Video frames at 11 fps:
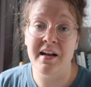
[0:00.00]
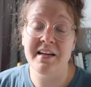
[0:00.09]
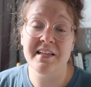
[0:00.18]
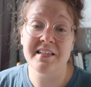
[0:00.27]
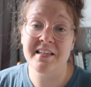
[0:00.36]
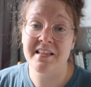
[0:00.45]
And I
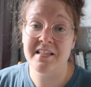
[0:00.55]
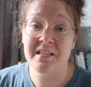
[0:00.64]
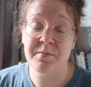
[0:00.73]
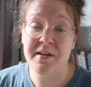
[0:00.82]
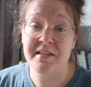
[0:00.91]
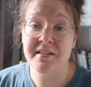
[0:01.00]
needed to get this
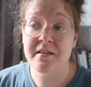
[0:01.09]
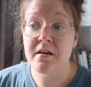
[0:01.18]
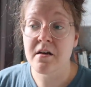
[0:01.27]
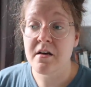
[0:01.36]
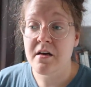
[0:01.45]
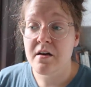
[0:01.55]
space,
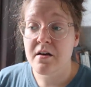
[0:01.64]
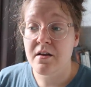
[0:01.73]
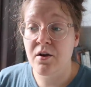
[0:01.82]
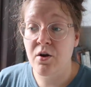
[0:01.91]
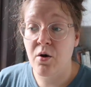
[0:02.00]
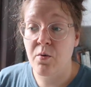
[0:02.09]

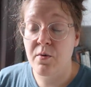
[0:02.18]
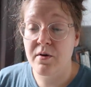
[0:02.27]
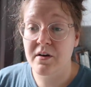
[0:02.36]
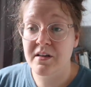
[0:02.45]
you know,